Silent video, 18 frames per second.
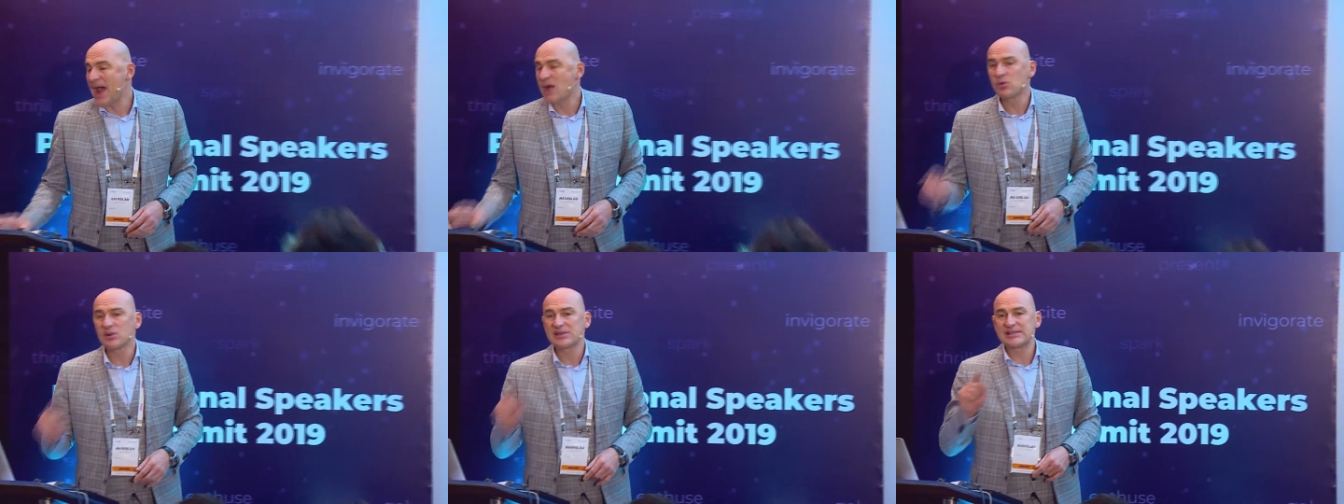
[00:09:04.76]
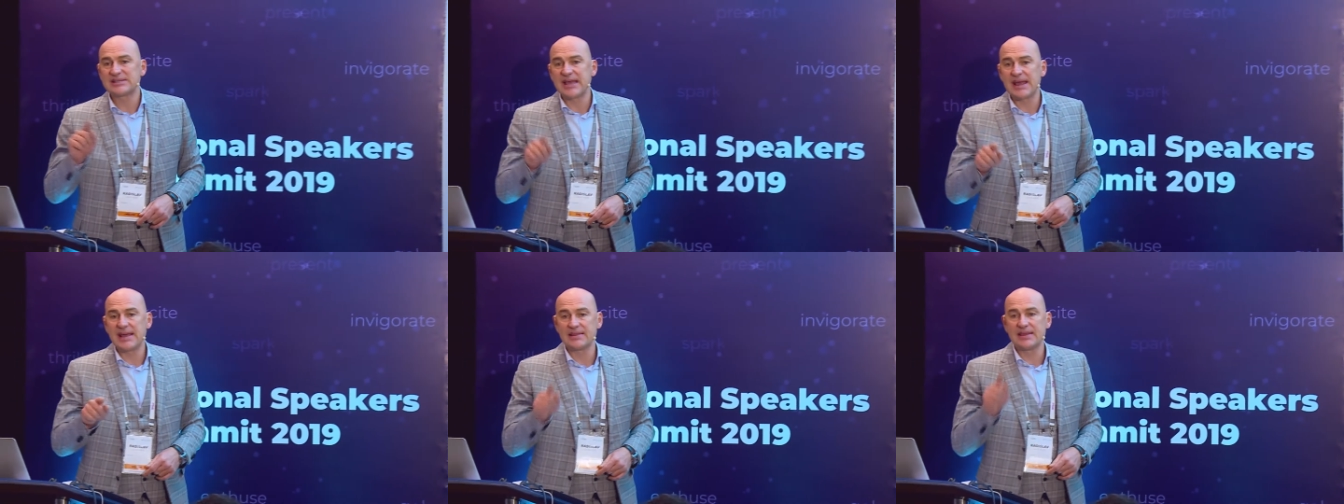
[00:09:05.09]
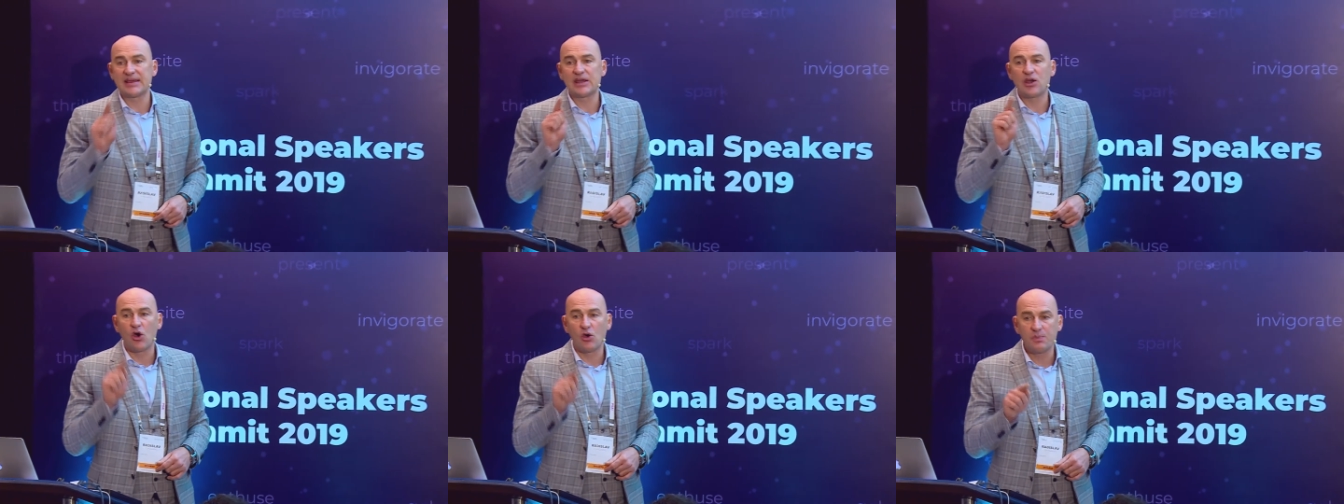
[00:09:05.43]
I will
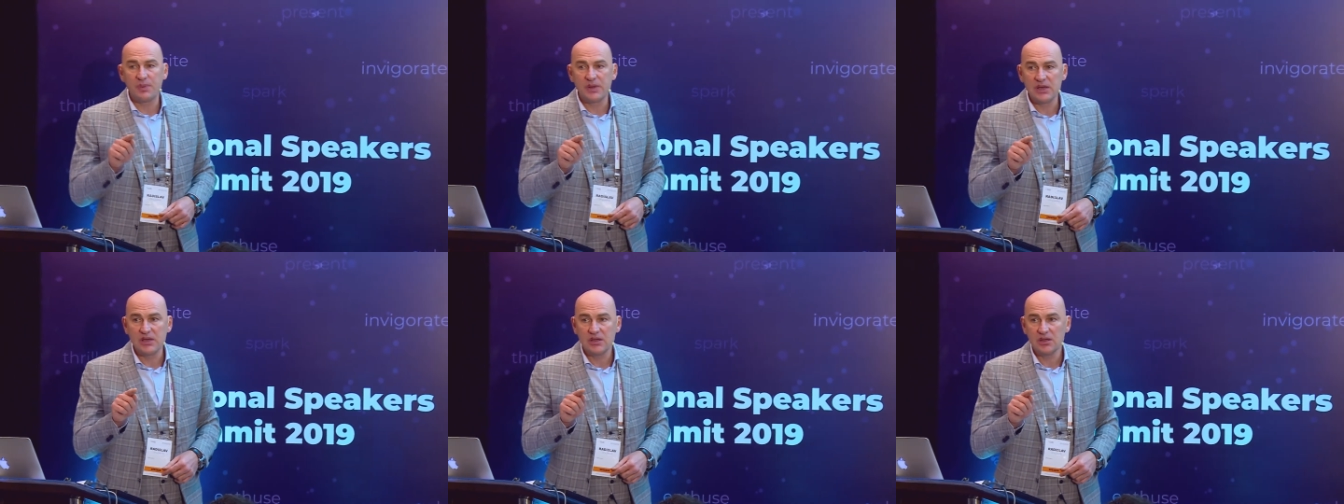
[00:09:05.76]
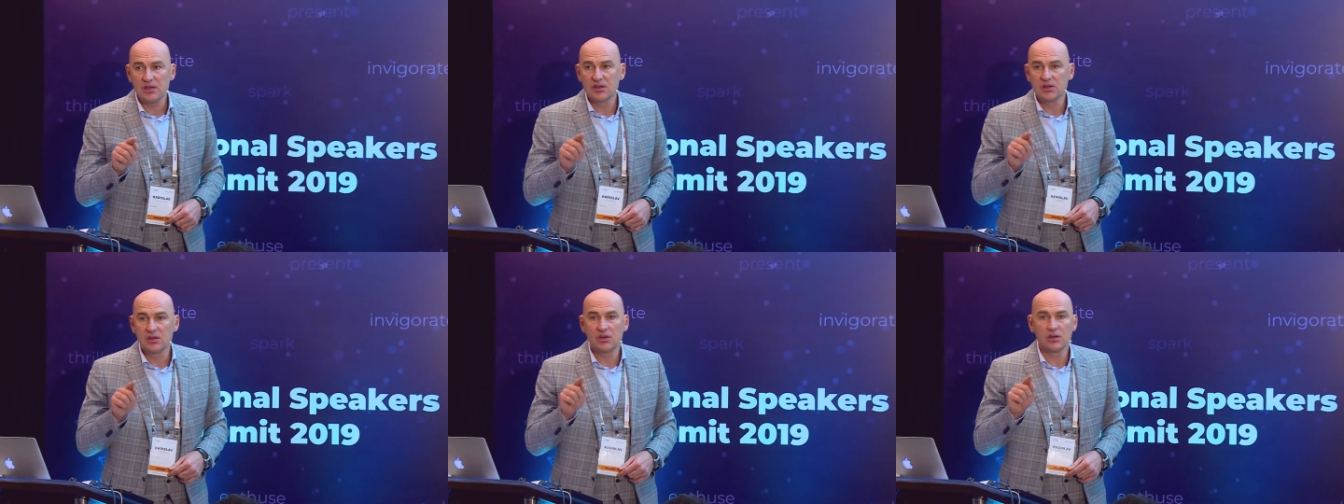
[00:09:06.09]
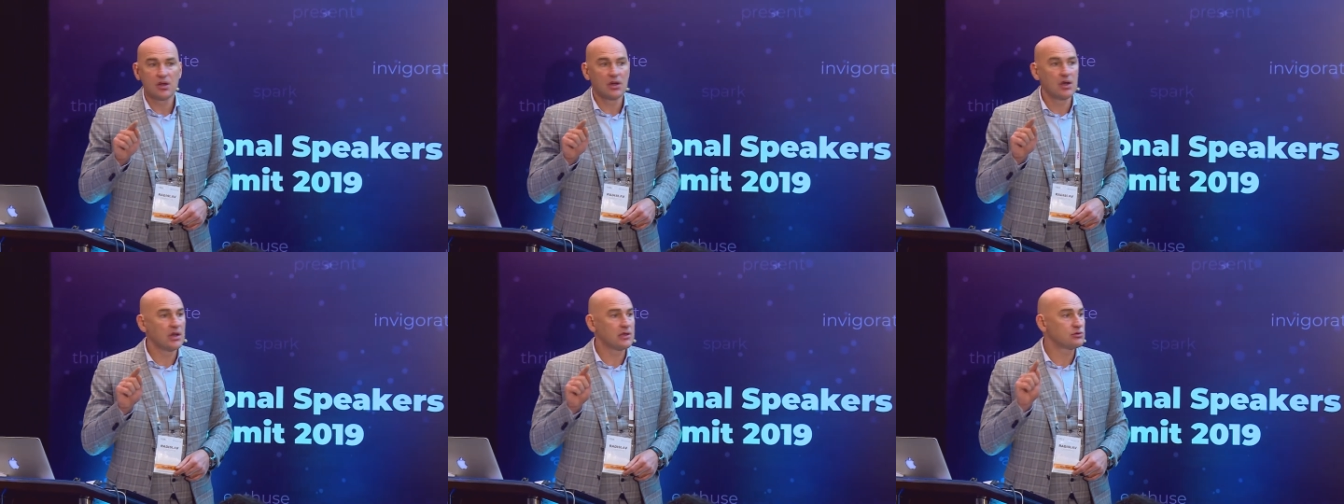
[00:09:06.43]
send the copy
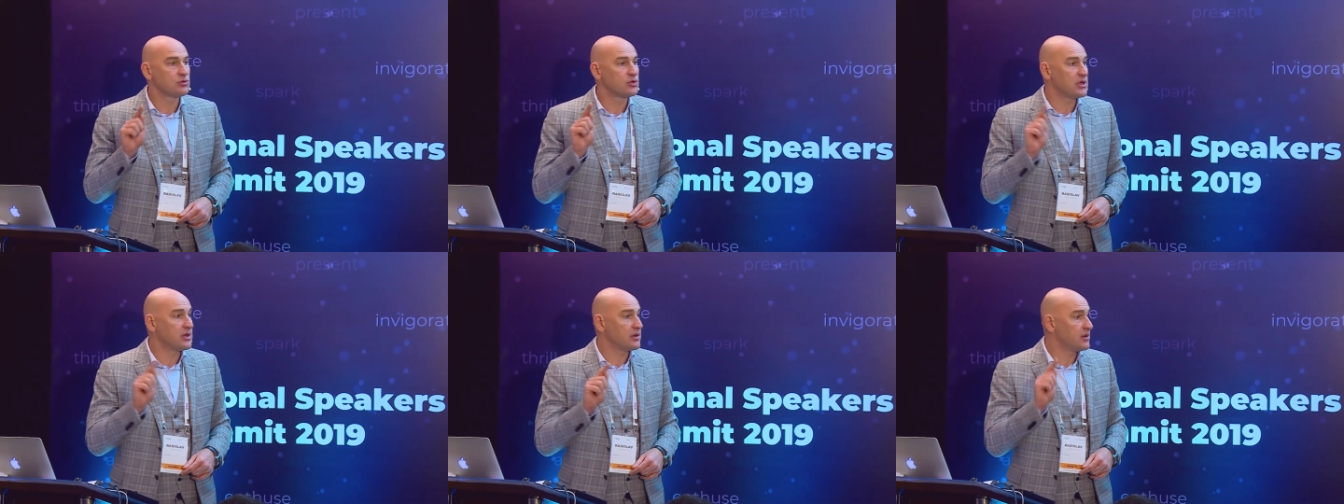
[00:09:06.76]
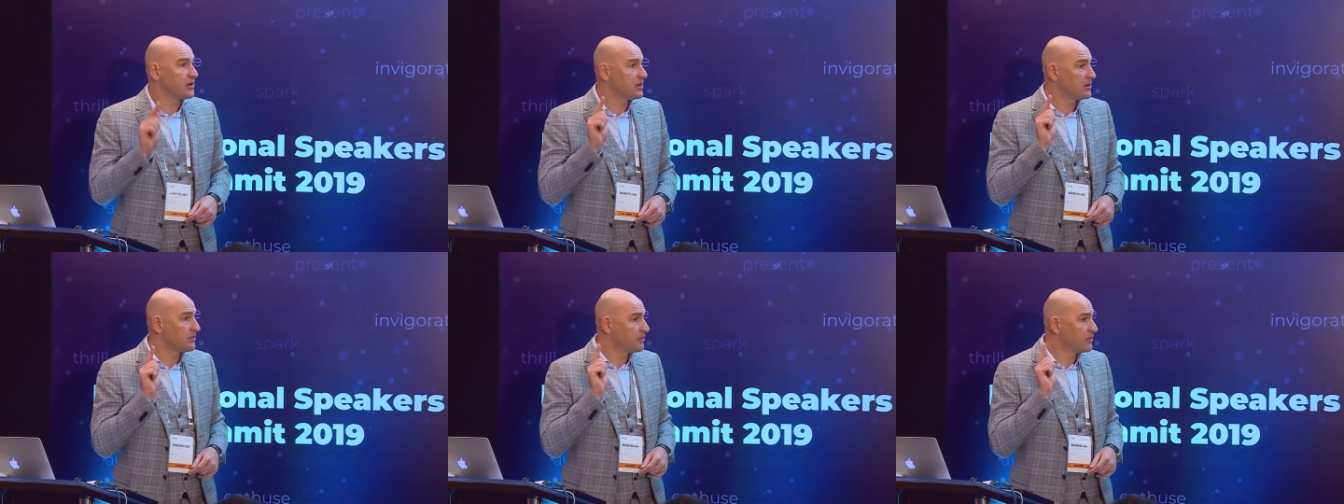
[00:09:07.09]
uh, to the